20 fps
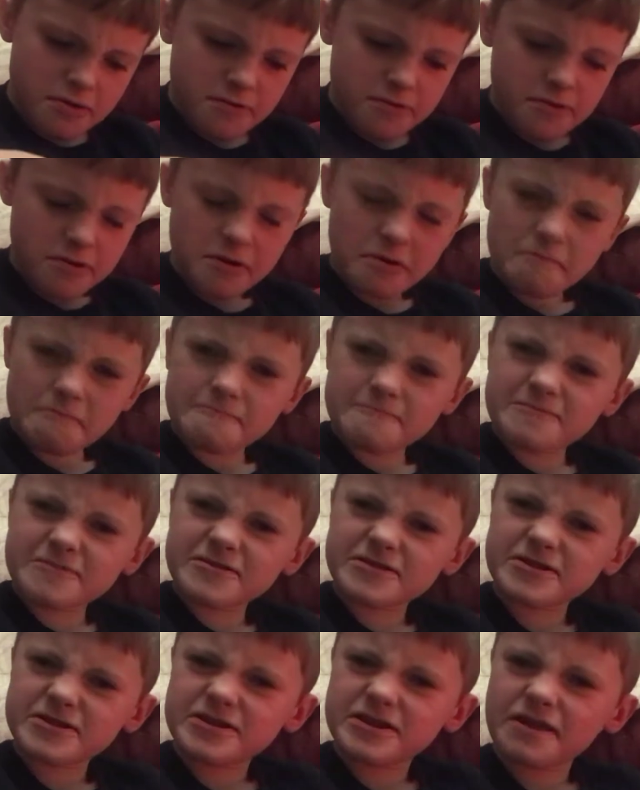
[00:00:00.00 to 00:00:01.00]
It's
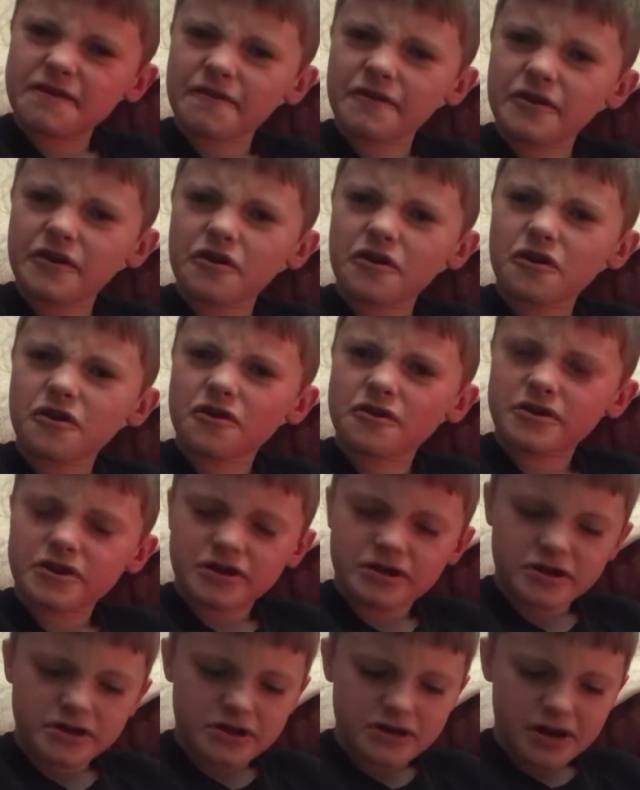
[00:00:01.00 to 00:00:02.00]
definitely hard.
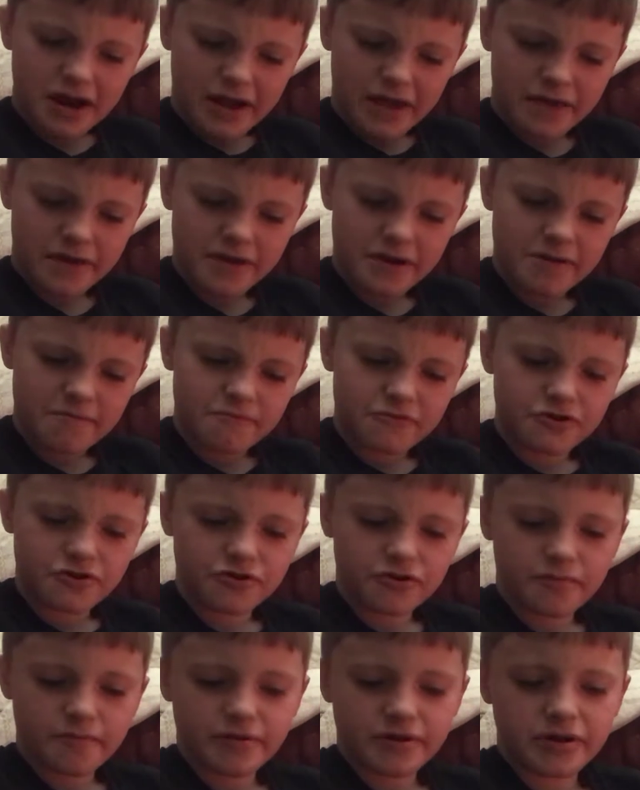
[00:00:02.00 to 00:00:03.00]
I think I'm
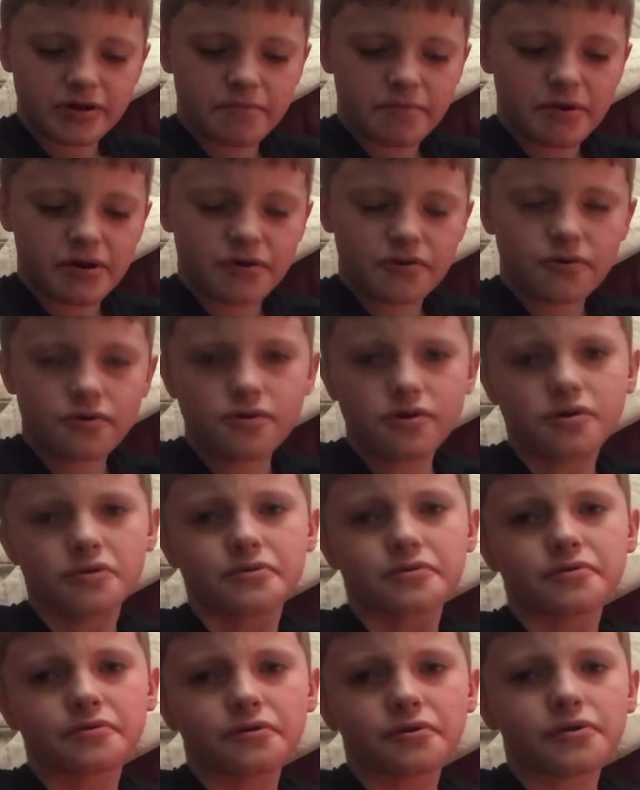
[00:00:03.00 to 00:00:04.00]
stripping the metal,
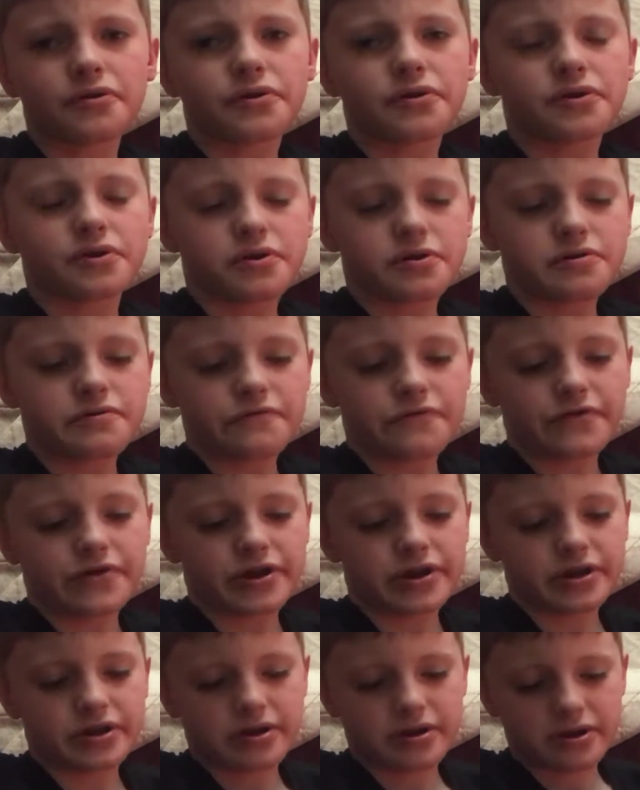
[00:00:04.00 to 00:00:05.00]
or the
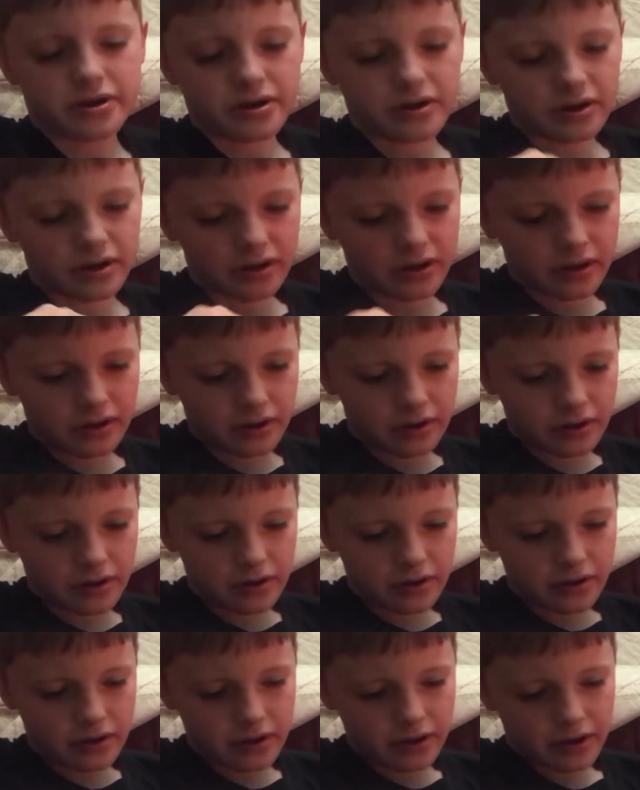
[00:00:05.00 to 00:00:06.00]
freaking
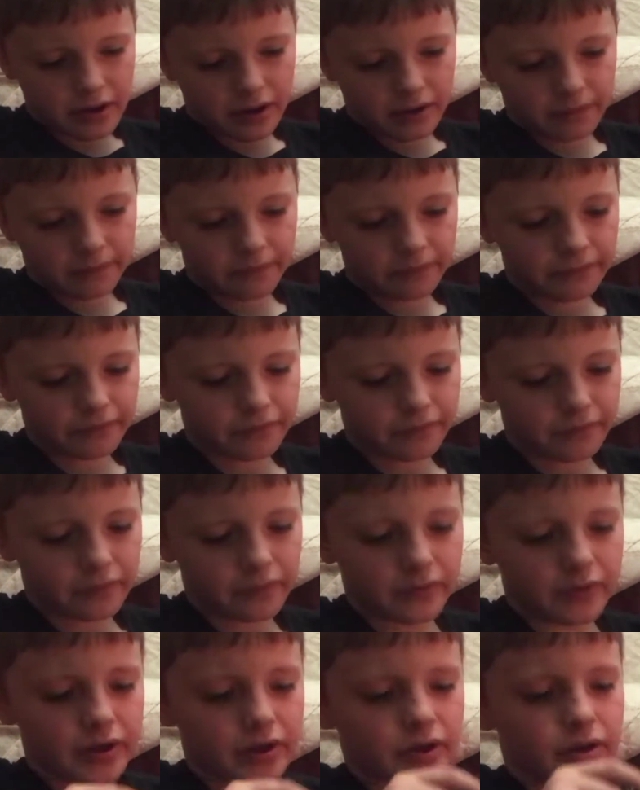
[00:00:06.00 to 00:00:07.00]
thing,
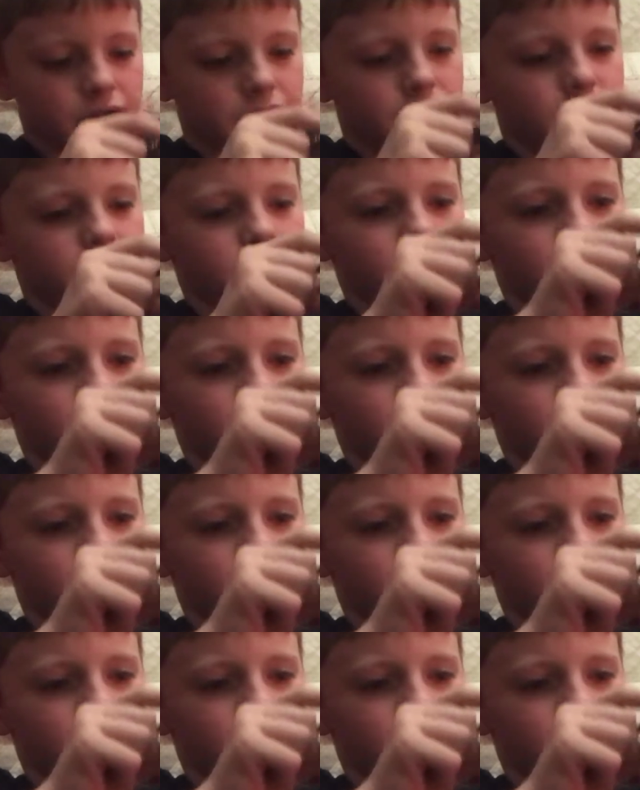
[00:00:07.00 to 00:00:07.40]
because